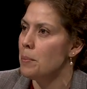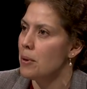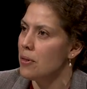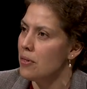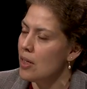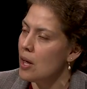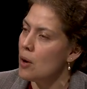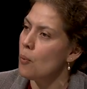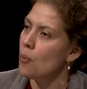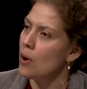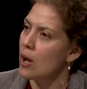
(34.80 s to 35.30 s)

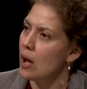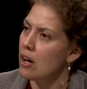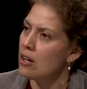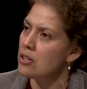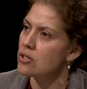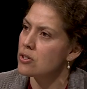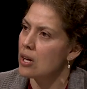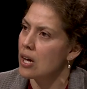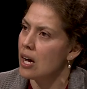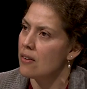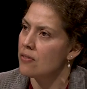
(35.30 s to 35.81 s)
but then we
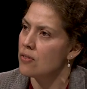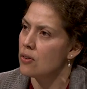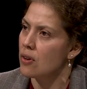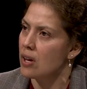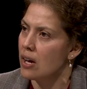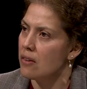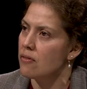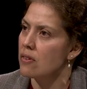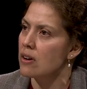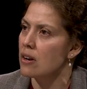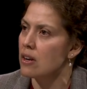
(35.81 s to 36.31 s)
also have to
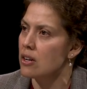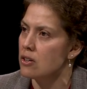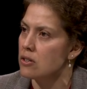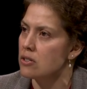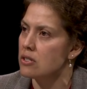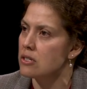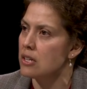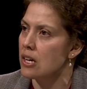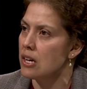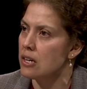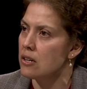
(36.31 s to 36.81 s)
have
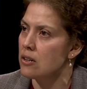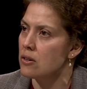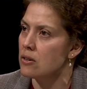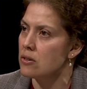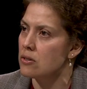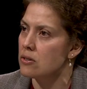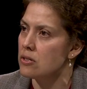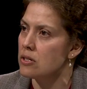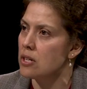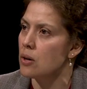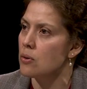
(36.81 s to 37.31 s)
clear
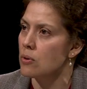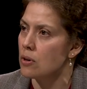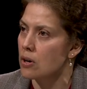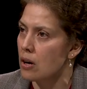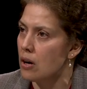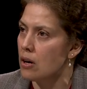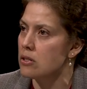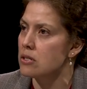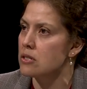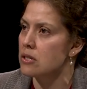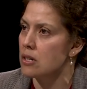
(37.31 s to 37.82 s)
standards that we're
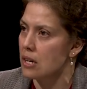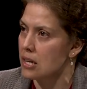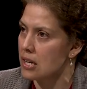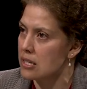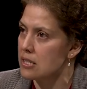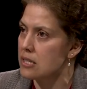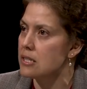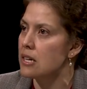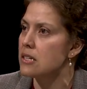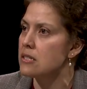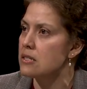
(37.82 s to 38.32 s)
constantly
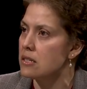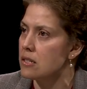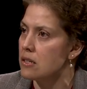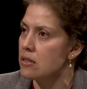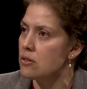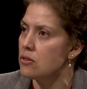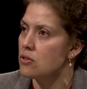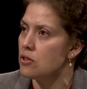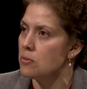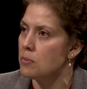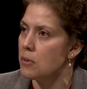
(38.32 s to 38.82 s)

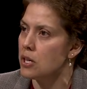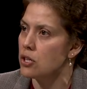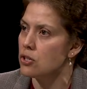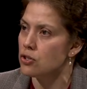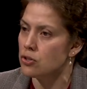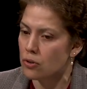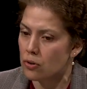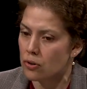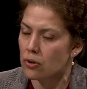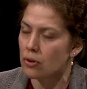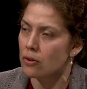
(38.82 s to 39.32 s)
assessing to make
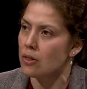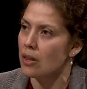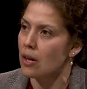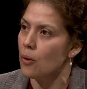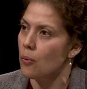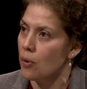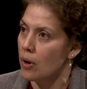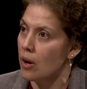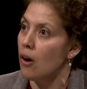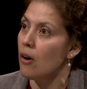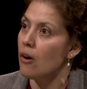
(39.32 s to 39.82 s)
sure
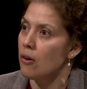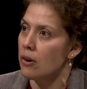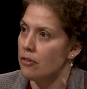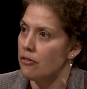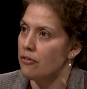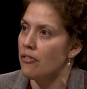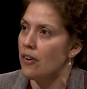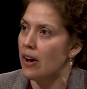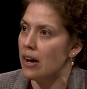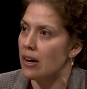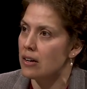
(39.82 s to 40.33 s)
that we are,
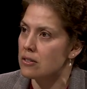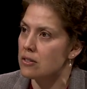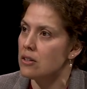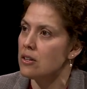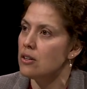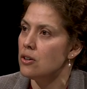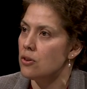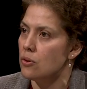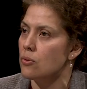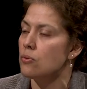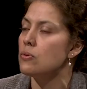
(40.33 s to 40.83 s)
in fact,
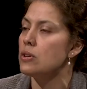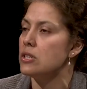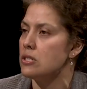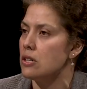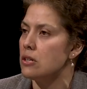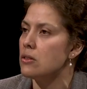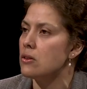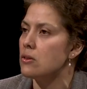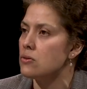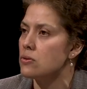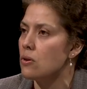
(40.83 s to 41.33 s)

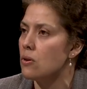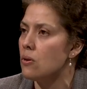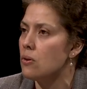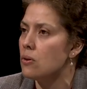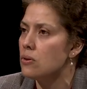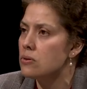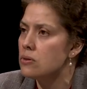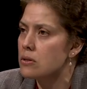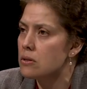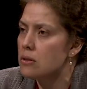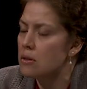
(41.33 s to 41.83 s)
reaching those
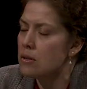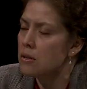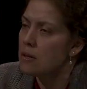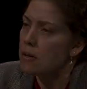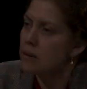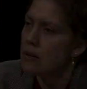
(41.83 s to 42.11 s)
goals.